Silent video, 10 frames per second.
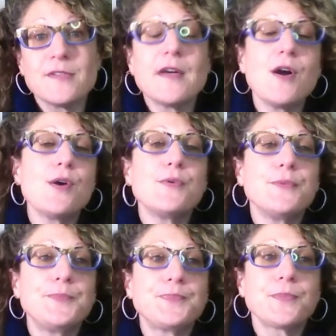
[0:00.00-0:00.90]

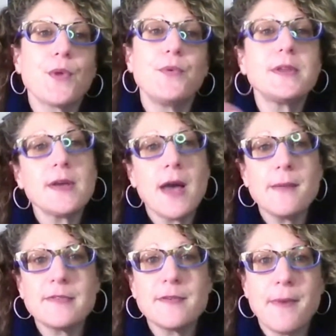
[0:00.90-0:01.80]
So when it
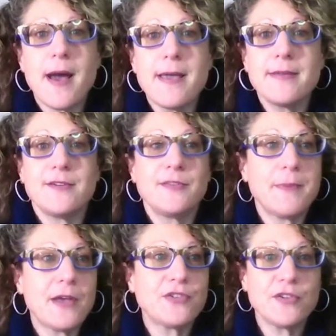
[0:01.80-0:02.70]
comes to buying your
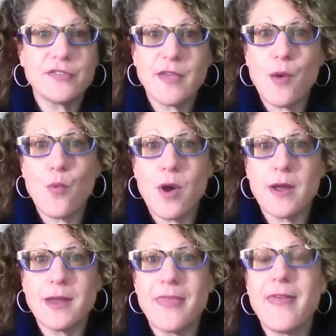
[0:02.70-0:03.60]
special
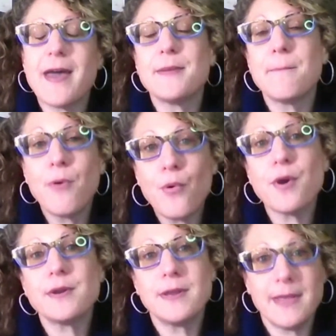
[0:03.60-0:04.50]
someone that
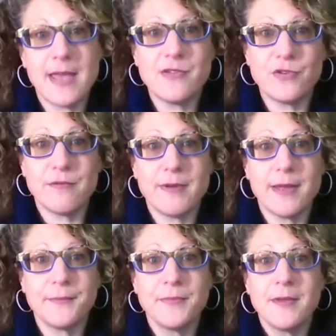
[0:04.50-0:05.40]
important engagement
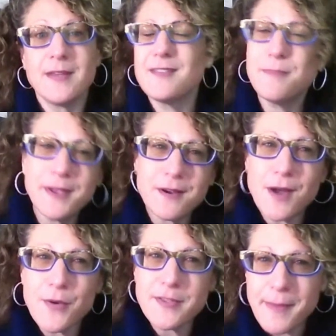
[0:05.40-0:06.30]
ring, is bigger
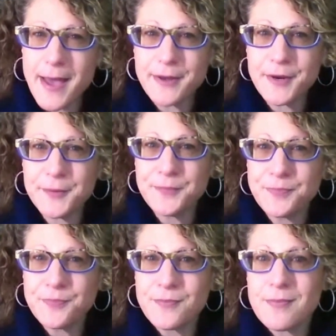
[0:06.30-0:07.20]
always better?
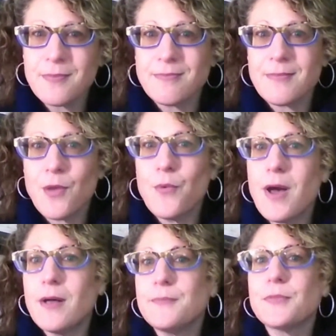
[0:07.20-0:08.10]

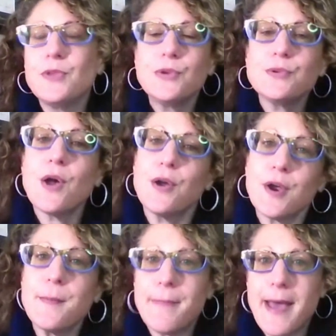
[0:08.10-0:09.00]
Well, you know
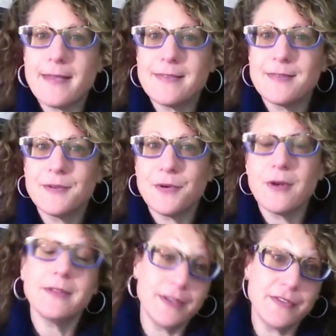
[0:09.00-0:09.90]
her best,
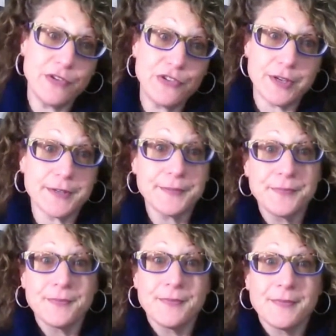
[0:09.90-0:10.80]
or at least you should.
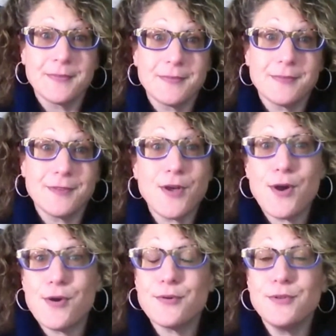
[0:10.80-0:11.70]

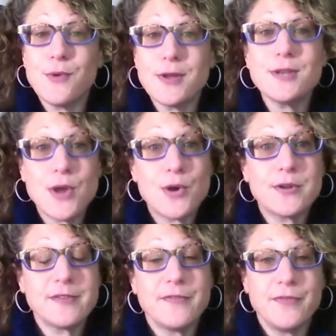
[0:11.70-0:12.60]
So you want to
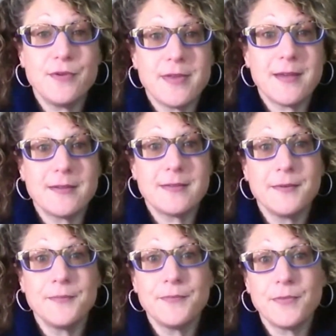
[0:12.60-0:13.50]
notice a few
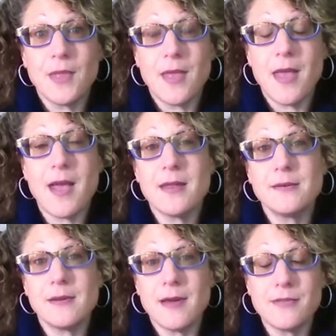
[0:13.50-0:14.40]
things
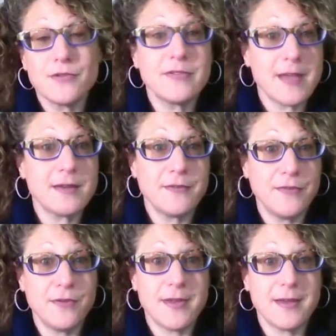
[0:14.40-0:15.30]
and understand a few